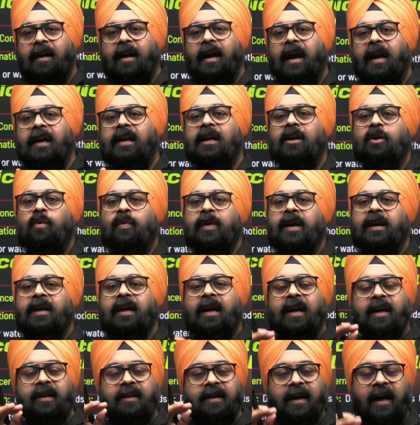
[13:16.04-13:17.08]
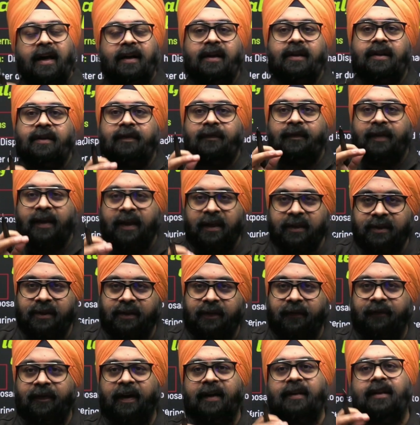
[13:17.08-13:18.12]
adequate hazardous waste
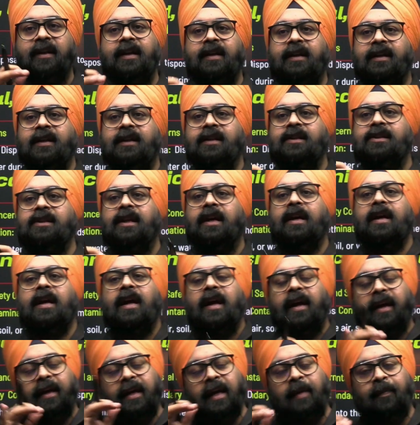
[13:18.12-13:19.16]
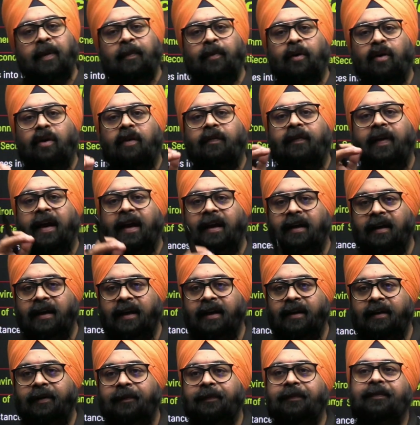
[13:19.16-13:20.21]
facilities capable of
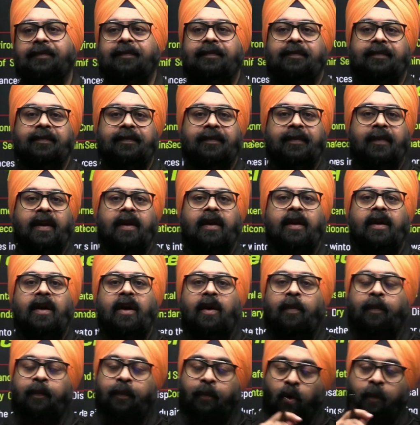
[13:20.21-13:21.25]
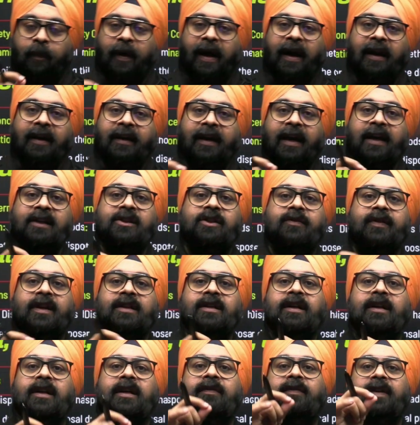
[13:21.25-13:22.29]
handling Bhopal gas
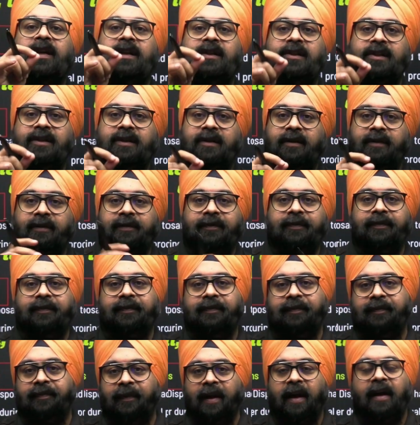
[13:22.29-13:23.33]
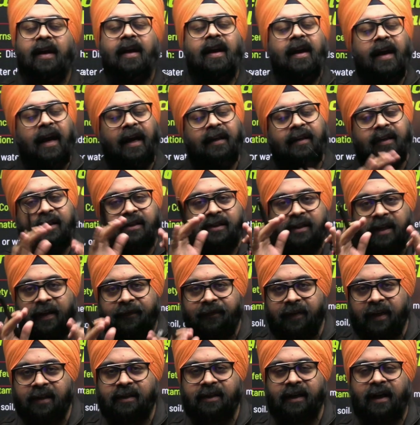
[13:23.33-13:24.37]
tragedy waste, and the
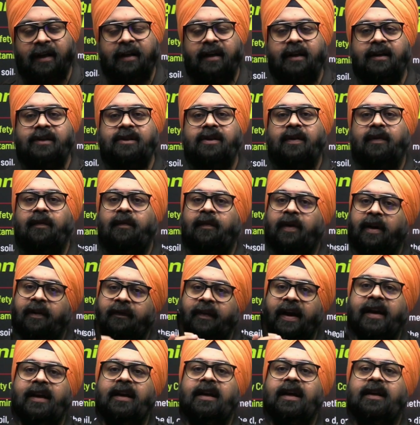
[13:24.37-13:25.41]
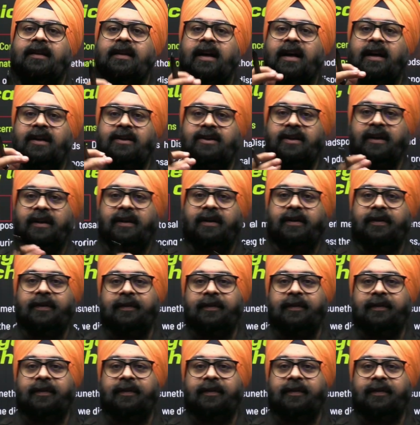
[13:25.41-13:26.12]
safety standards were very lethargic.